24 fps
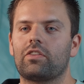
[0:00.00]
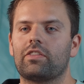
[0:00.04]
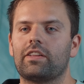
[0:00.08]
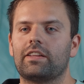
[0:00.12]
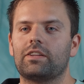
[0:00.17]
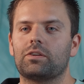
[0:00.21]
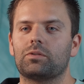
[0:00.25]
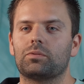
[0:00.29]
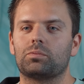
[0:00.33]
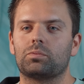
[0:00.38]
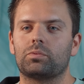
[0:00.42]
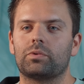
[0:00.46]
thing
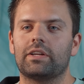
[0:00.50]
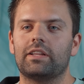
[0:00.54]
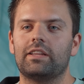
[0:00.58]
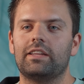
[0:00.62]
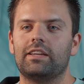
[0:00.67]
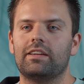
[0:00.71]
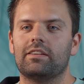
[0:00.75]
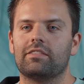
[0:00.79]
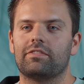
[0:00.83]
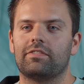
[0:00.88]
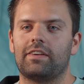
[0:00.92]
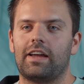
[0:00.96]
that
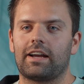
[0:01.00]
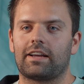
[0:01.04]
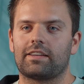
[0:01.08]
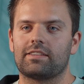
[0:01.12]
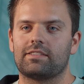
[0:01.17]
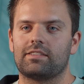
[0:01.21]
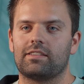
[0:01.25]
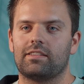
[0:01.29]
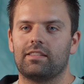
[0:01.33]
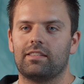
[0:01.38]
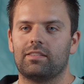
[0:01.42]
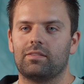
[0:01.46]
really
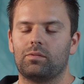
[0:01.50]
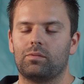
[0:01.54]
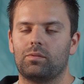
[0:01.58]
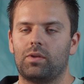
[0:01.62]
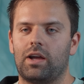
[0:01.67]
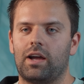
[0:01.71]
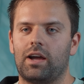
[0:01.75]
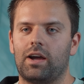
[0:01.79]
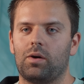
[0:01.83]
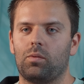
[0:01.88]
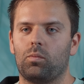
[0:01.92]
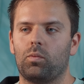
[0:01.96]
affects
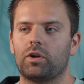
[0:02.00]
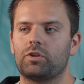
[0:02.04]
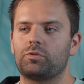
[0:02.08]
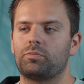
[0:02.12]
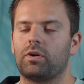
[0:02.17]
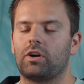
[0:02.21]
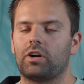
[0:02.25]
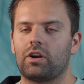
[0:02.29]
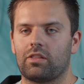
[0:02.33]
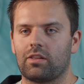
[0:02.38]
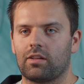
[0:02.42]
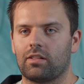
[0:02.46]
which
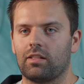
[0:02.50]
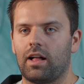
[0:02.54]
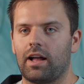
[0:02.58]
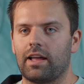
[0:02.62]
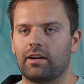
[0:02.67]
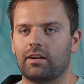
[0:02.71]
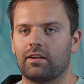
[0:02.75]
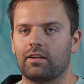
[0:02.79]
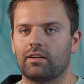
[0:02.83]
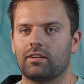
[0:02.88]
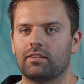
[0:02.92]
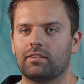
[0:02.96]
part of the
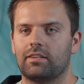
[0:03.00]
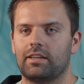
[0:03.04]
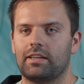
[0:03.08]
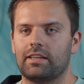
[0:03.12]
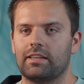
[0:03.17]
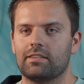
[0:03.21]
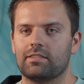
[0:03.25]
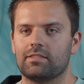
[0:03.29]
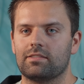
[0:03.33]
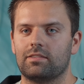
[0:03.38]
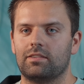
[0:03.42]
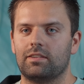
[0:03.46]
glider
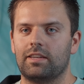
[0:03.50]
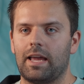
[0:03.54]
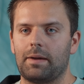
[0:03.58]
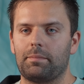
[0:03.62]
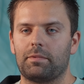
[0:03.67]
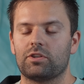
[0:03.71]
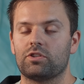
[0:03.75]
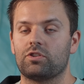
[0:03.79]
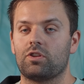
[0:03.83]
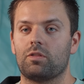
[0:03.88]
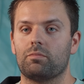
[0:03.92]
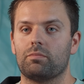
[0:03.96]
is
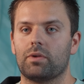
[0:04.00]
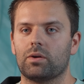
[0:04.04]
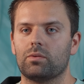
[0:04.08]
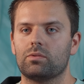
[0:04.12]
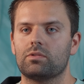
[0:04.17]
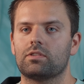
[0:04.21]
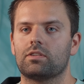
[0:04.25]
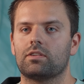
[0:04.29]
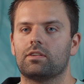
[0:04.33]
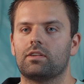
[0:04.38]
damaged the most.